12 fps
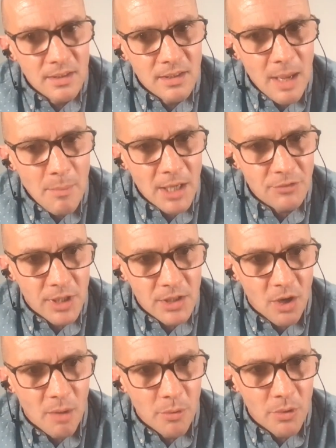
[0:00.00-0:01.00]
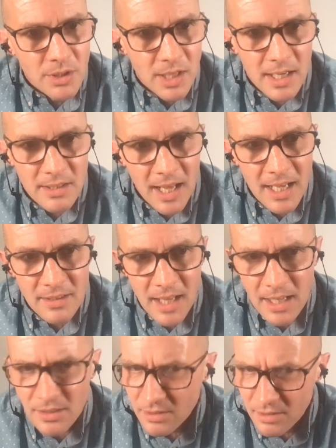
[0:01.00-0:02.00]
MS, for example, is
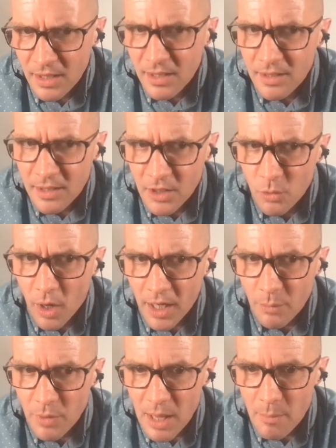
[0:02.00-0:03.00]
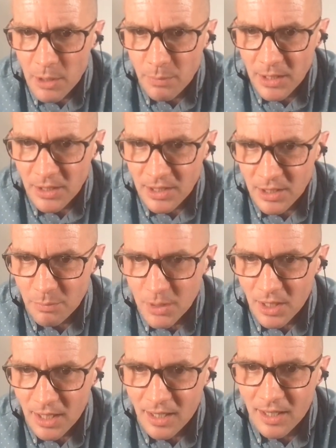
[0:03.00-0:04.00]
that's you're working with MS patients, because it's a
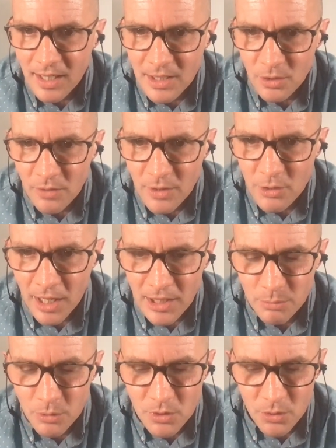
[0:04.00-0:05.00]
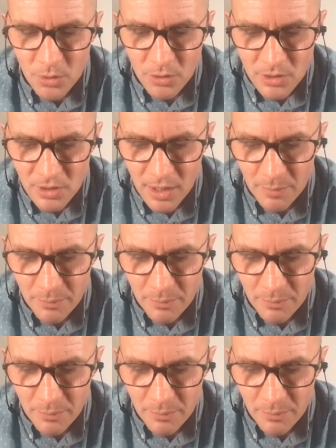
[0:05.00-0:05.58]
particularly sort of intractable disorder, isn't it?